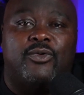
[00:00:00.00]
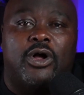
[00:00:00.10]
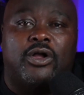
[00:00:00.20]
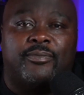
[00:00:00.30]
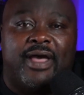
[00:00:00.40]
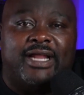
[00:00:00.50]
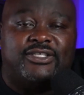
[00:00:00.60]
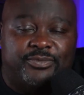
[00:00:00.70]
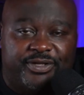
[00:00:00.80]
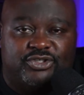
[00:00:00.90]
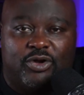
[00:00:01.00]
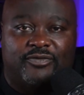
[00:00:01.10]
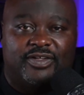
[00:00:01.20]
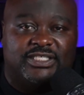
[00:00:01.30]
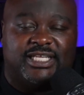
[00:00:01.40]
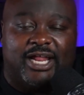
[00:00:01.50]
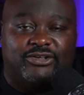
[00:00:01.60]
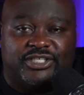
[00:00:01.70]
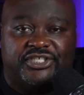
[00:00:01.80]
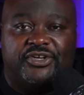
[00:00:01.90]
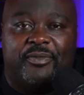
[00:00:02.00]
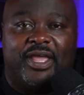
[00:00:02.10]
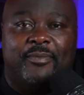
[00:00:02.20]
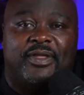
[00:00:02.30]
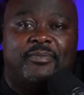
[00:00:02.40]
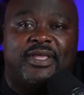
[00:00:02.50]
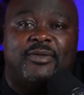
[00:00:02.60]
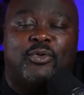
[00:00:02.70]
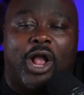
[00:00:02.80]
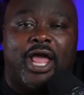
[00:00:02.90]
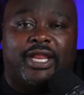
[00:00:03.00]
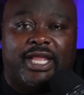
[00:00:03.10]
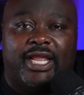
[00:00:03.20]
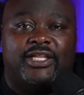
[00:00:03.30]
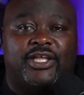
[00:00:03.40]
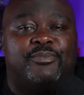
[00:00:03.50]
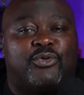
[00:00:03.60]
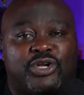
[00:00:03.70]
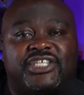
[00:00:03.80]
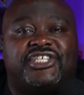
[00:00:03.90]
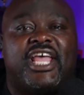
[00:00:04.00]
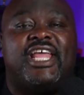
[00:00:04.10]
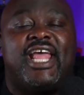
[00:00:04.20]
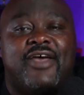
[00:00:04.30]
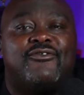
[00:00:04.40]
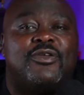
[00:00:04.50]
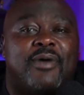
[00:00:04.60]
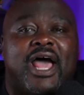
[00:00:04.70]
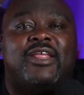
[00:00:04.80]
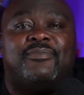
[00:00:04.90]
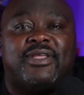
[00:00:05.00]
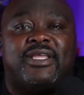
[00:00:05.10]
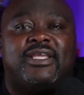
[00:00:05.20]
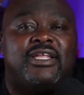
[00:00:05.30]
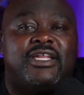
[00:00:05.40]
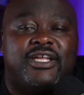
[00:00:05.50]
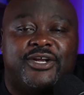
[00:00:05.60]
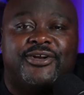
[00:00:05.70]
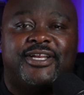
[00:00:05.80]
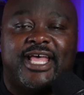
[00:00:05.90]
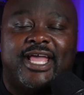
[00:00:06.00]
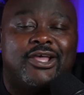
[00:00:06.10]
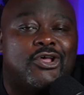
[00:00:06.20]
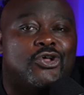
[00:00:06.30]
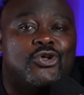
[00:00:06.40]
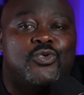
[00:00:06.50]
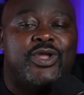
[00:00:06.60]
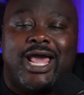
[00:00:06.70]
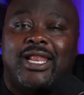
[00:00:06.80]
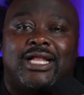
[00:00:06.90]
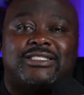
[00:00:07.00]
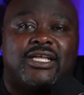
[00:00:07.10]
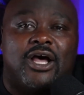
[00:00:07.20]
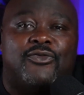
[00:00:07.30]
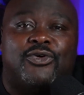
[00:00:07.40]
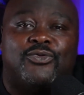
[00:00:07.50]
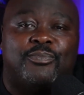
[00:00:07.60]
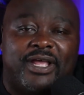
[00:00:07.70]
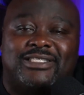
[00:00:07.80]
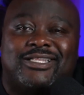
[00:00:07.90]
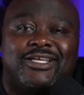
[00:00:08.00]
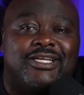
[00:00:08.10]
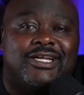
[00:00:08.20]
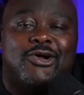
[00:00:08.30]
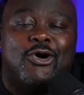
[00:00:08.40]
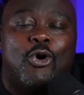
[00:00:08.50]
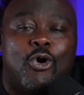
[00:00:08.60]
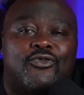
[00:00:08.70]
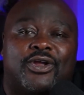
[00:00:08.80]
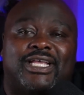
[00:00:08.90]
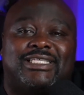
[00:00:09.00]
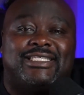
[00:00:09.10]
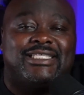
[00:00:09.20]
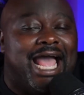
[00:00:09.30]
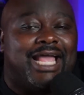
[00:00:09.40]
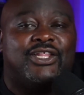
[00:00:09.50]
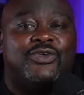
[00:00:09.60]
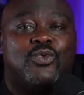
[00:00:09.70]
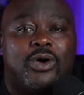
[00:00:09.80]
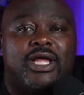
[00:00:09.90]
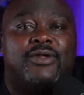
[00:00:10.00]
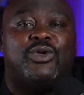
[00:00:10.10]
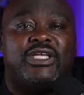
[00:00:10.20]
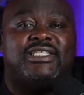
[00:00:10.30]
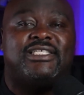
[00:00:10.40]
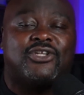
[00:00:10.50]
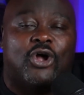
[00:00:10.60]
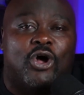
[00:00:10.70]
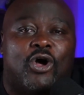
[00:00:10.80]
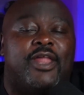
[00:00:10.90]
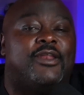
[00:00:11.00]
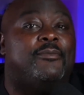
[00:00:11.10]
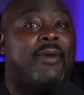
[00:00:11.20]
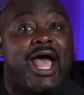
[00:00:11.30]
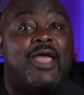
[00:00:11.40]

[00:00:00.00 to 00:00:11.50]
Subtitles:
Welcome back to the Big 12 Insiders. It's your man, Big B, Brien Hanley. Appreciate everybody being in here today. We got a lot to cover. We're basically going to go over exactly what we saw and, in my